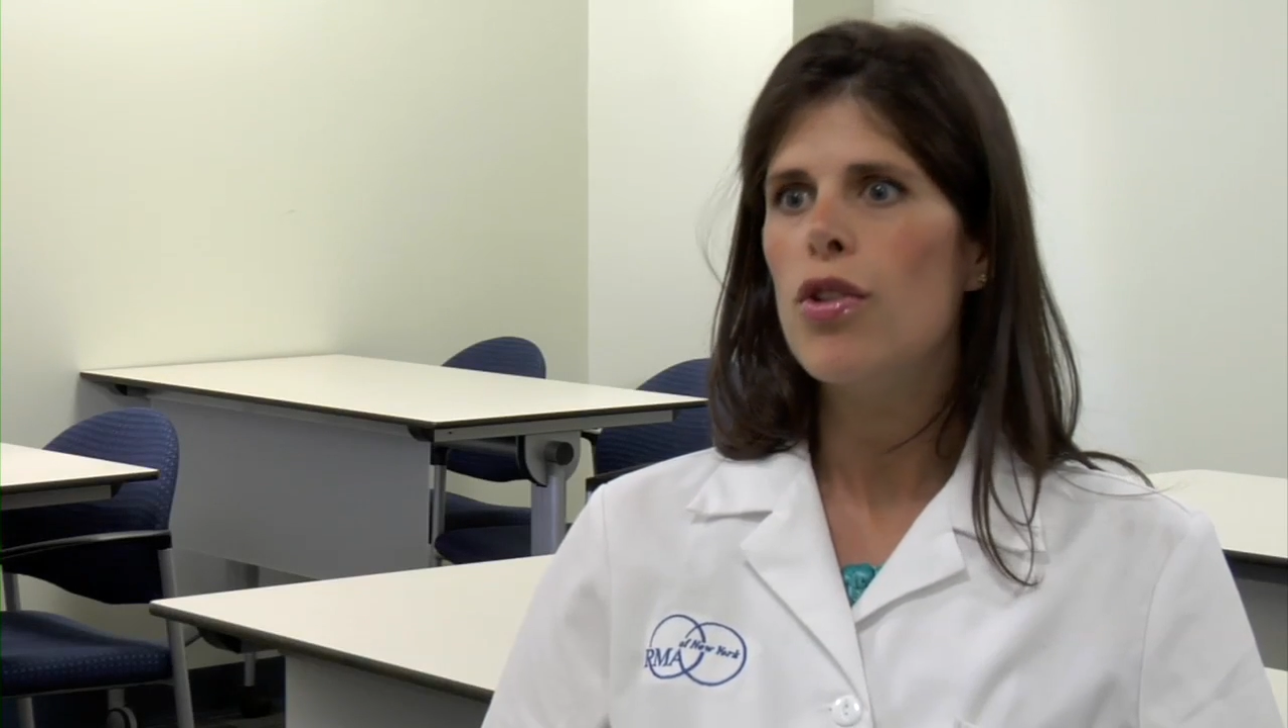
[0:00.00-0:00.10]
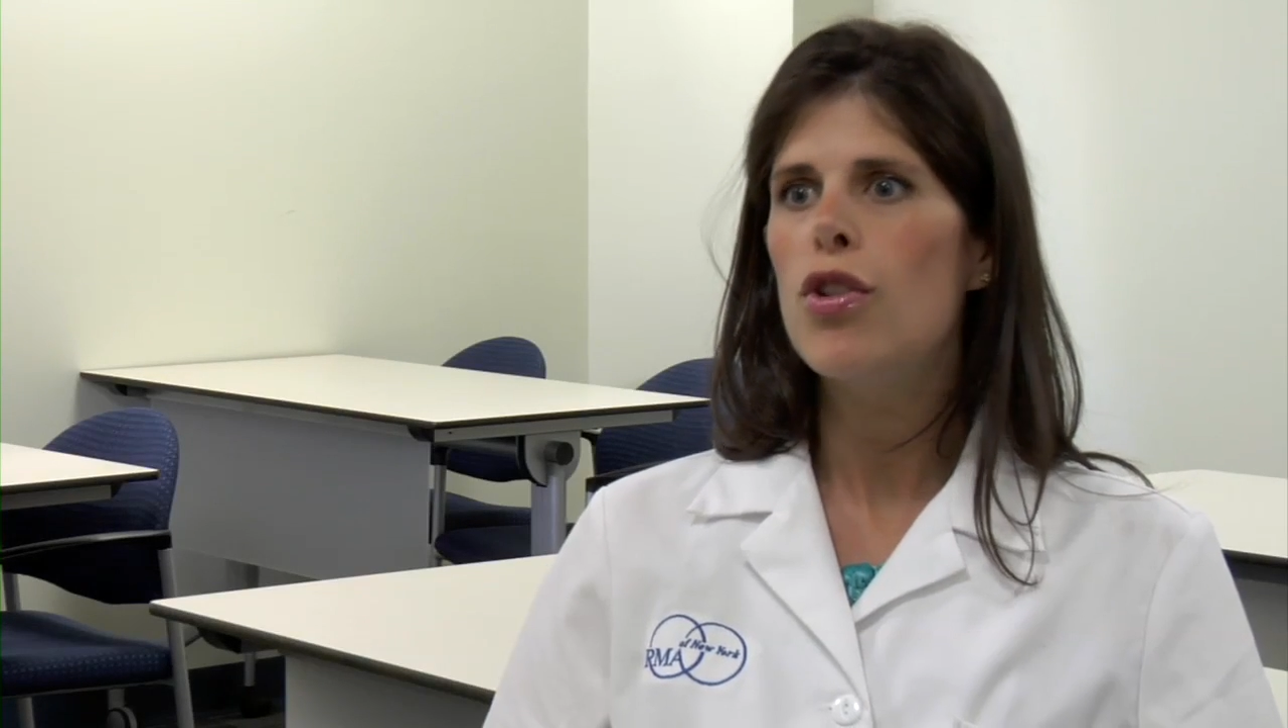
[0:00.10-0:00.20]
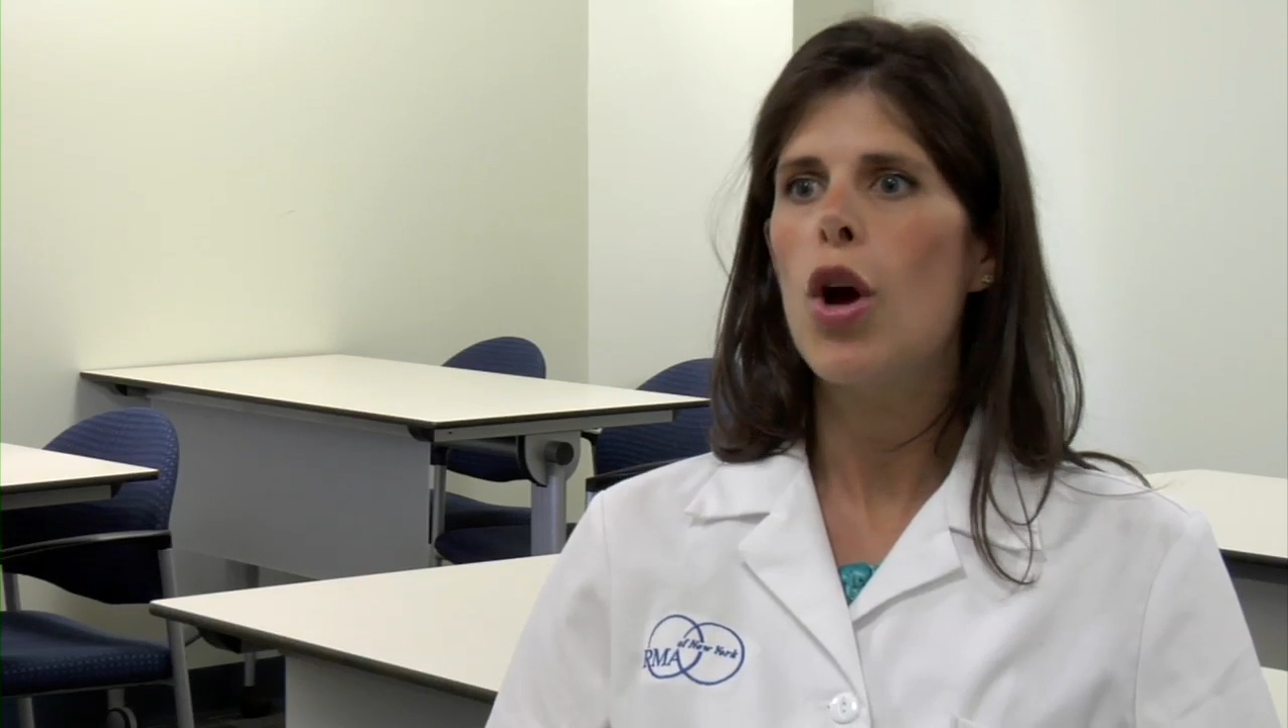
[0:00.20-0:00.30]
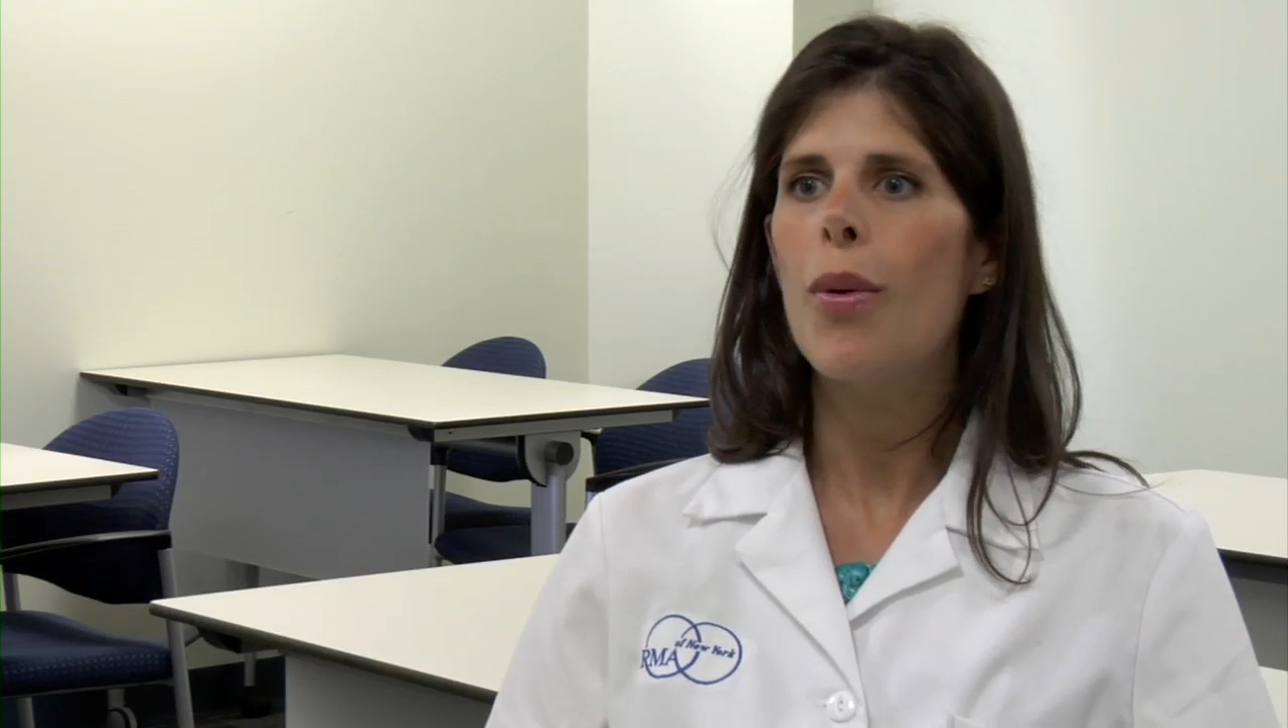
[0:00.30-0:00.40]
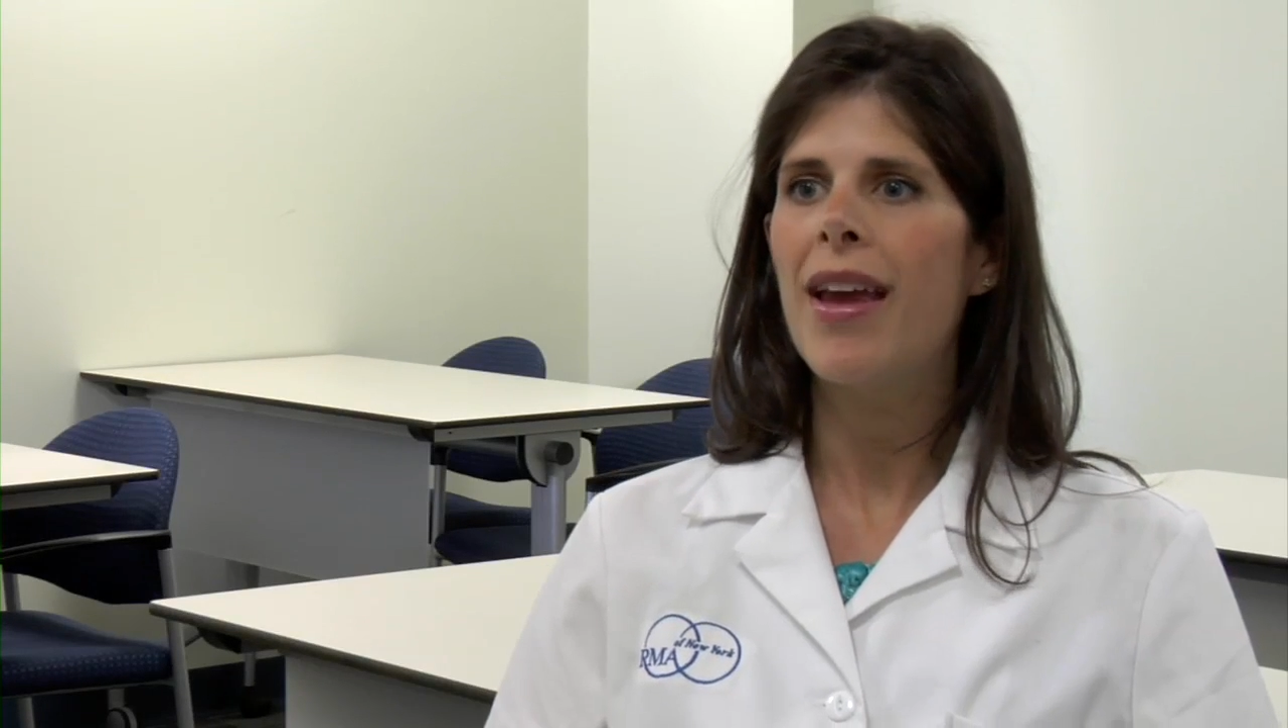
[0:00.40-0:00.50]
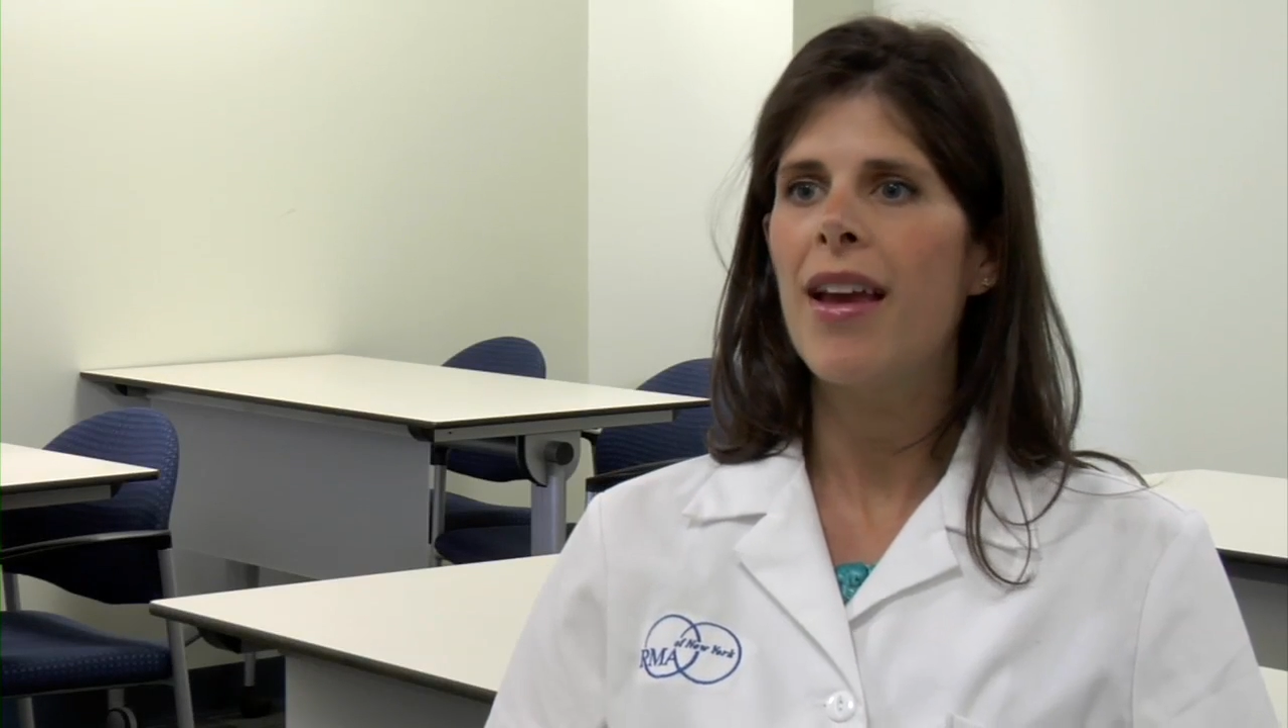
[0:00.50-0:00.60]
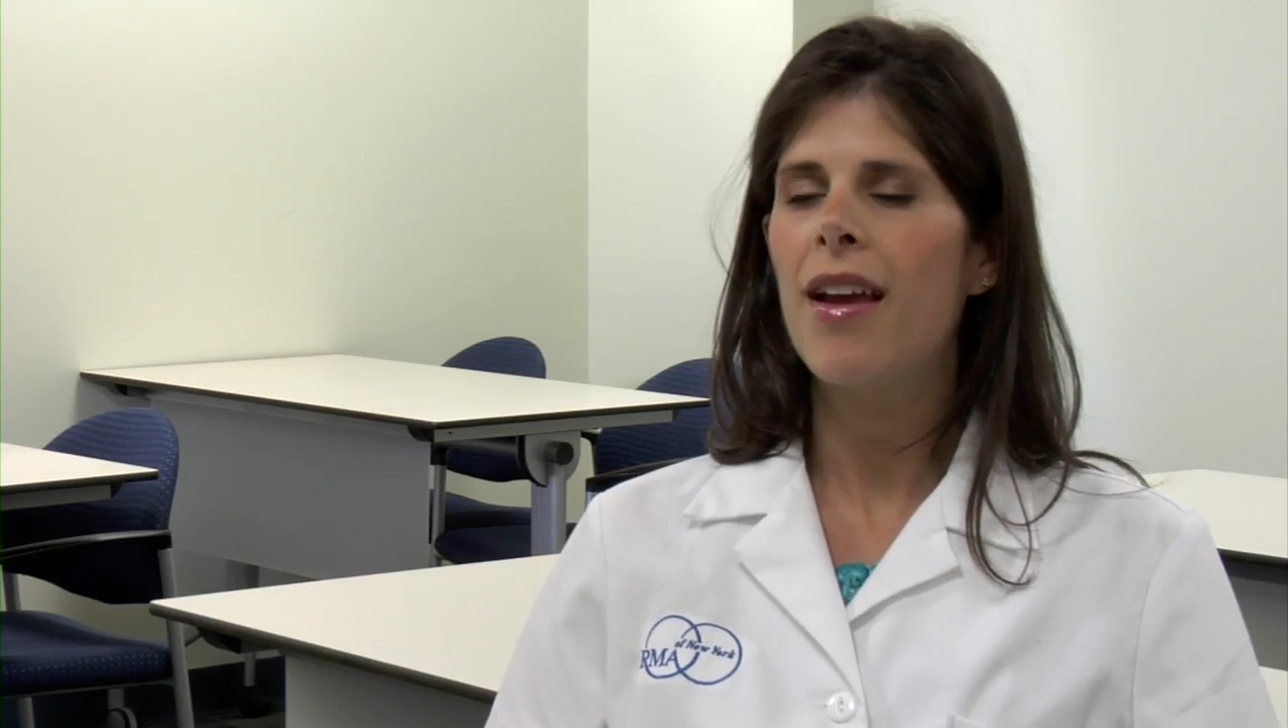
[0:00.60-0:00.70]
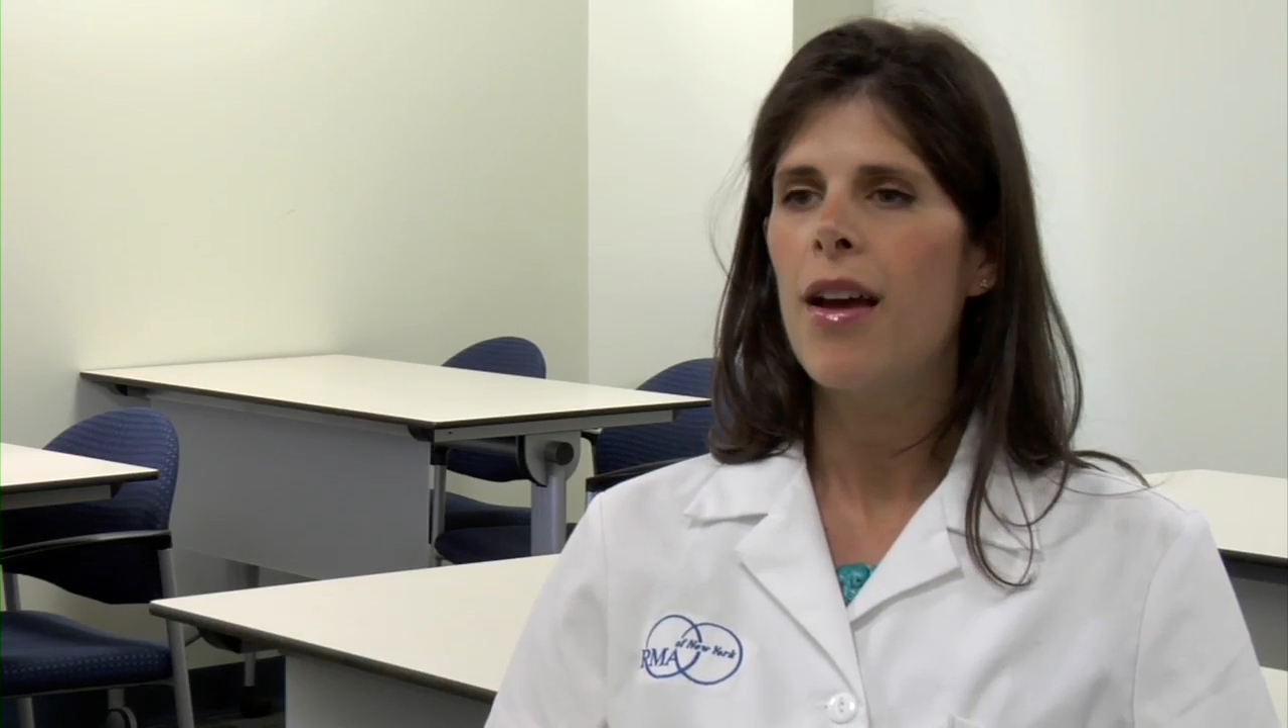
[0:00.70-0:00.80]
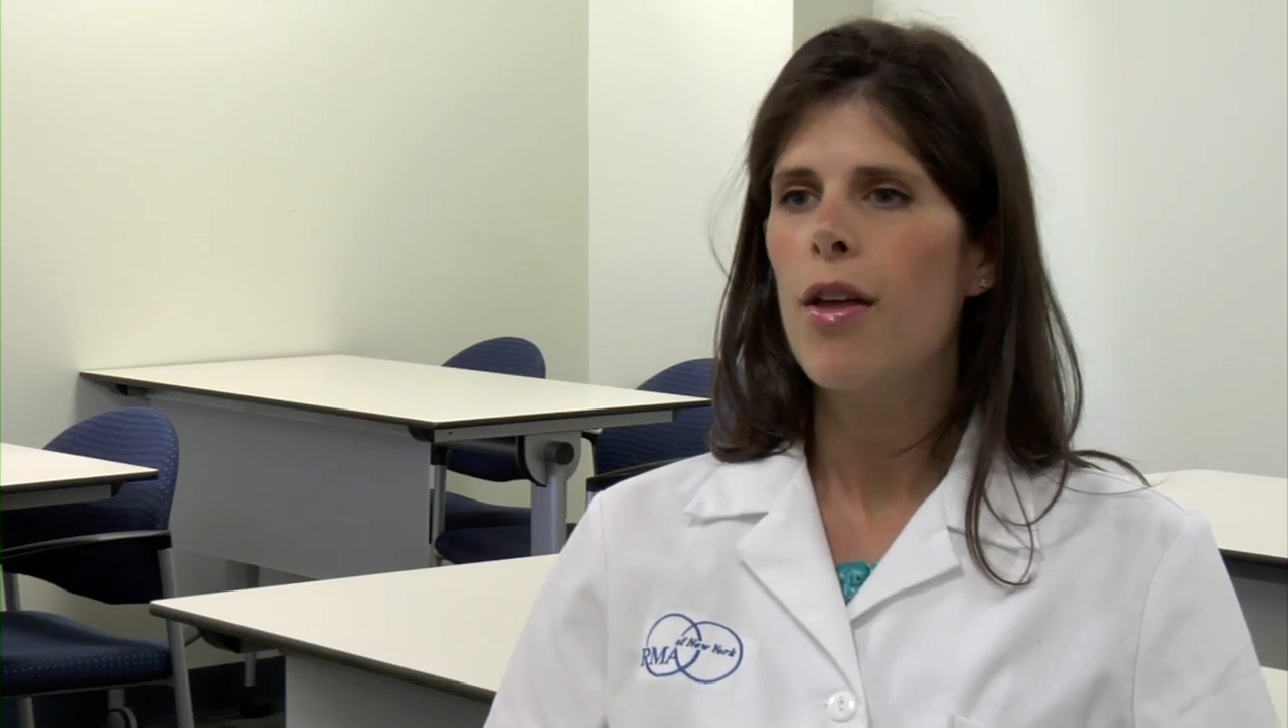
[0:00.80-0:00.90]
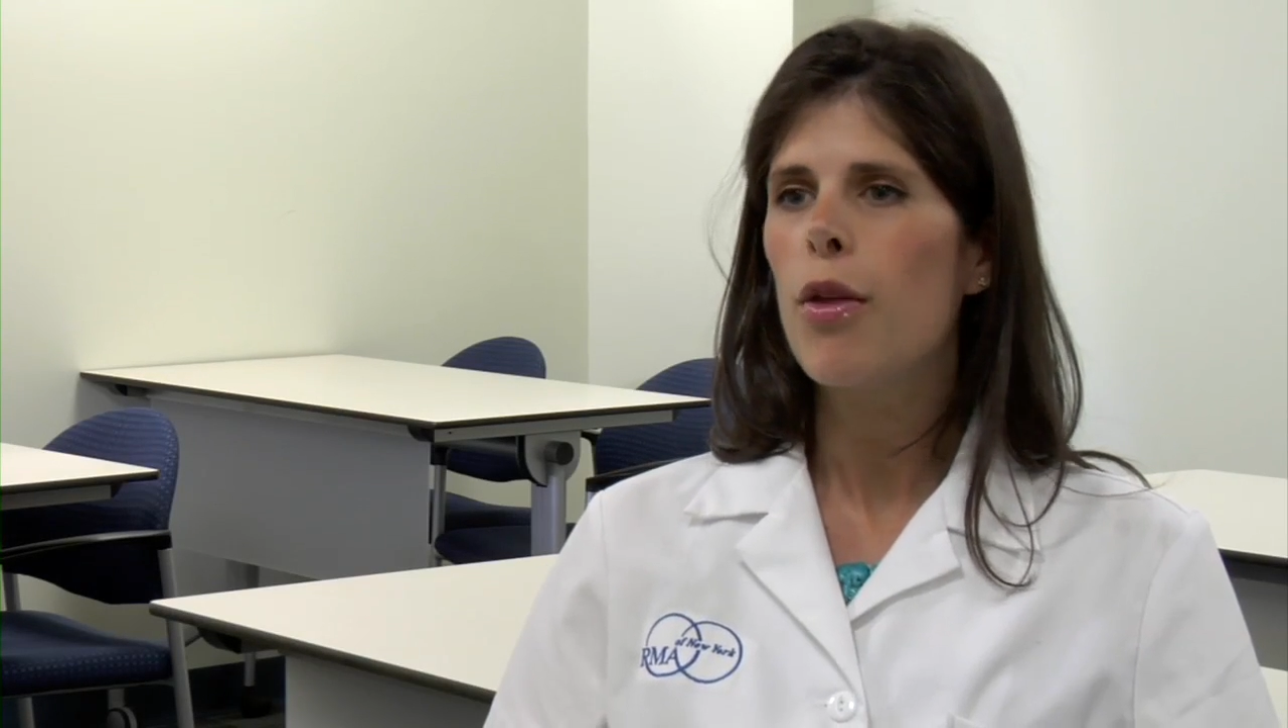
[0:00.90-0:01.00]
knowing